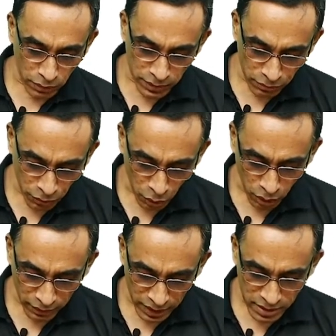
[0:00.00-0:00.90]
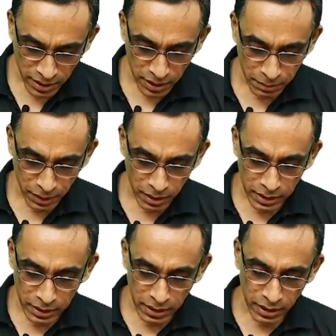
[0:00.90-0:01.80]
of the following statement
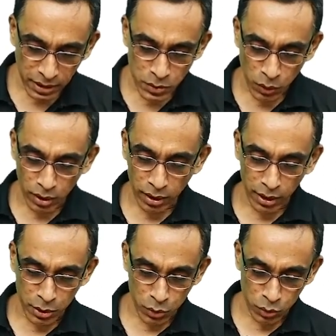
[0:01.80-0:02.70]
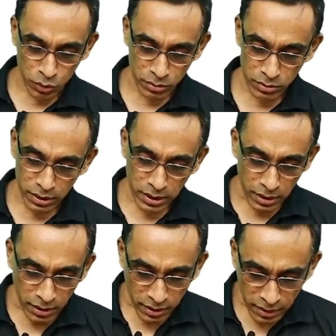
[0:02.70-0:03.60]
is or are true?
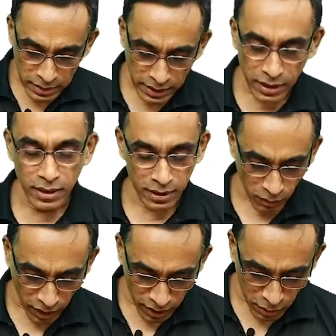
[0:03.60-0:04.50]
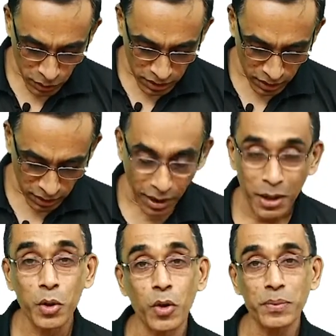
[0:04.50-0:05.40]
See, this question is
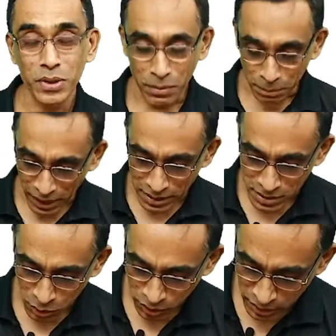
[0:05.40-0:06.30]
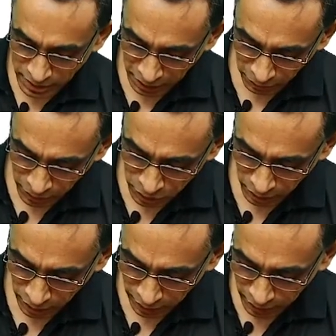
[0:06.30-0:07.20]
4 options based on this
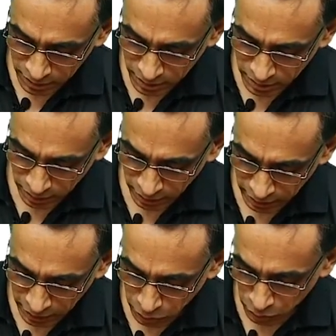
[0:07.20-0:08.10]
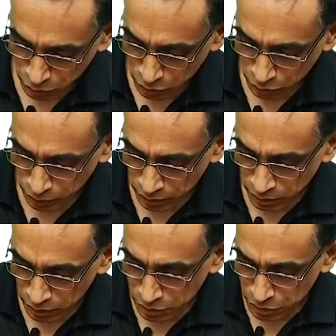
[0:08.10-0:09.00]
equation H equal to
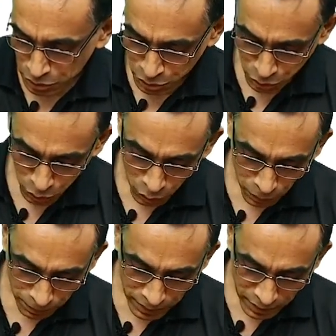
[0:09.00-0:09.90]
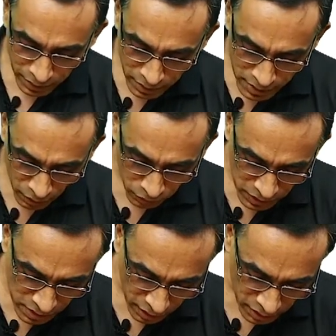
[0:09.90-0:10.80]
2
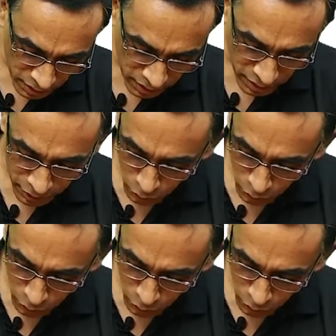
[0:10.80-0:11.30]
surface tension